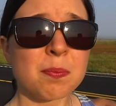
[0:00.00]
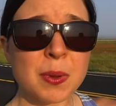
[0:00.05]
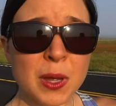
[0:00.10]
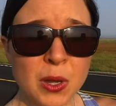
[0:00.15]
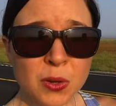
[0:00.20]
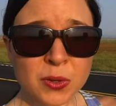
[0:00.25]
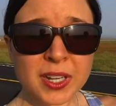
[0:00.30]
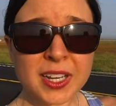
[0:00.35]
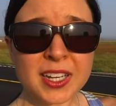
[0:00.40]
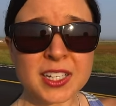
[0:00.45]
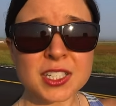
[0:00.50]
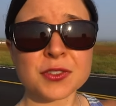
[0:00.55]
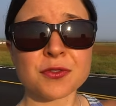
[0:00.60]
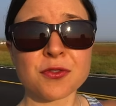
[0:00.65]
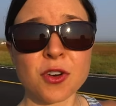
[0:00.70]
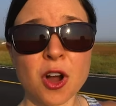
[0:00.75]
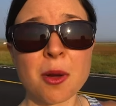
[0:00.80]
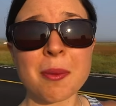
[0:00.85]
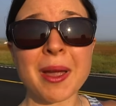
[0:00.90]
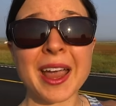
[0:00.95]
buildings
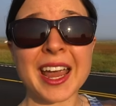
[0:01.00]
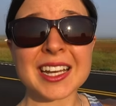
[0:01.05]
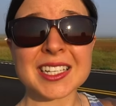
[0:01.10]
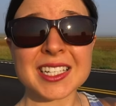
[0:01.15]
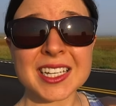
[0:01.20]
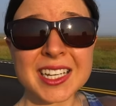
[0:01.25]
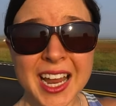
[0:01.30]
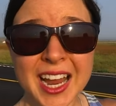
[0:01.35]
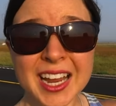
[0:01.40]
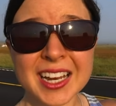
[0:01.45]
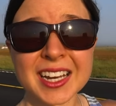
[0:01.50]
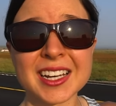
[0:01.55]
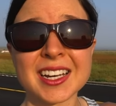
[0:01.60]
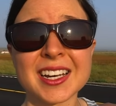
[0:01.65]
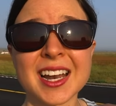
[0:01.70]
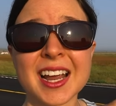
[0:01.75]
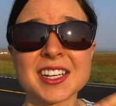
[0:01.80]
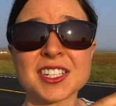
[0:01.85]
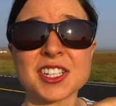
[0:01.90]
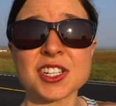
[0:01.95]
from 1880 to
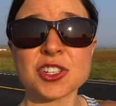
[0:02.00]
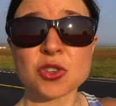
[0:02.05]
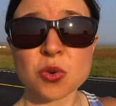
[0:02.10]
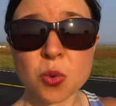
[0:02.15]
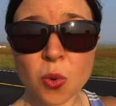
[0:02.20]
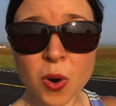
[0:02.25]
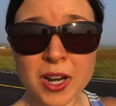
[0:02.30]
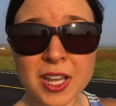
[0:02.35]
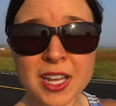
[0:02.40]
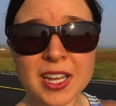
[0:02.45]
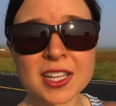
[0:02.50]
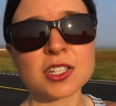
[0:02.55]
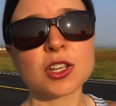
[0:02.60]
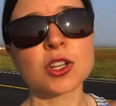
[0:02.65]
1920.